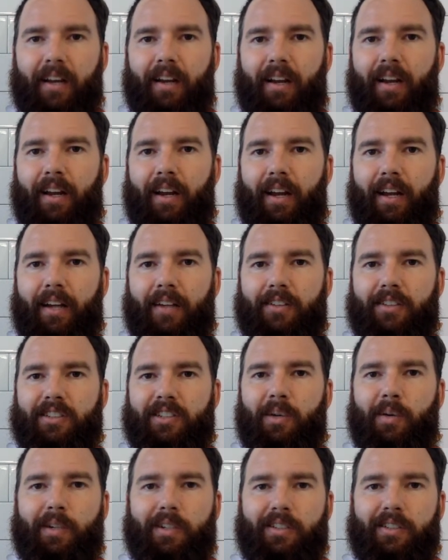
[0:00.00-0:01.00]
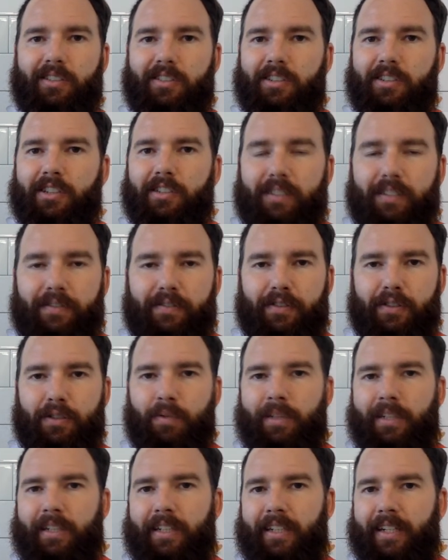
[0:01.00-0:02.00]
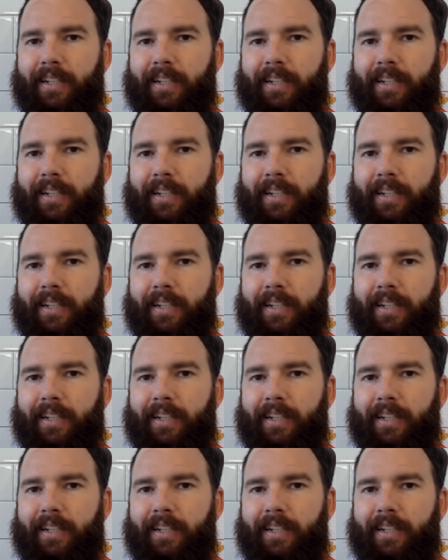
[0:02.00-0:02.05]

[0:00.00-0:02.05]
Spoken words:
and just going and serving for a week,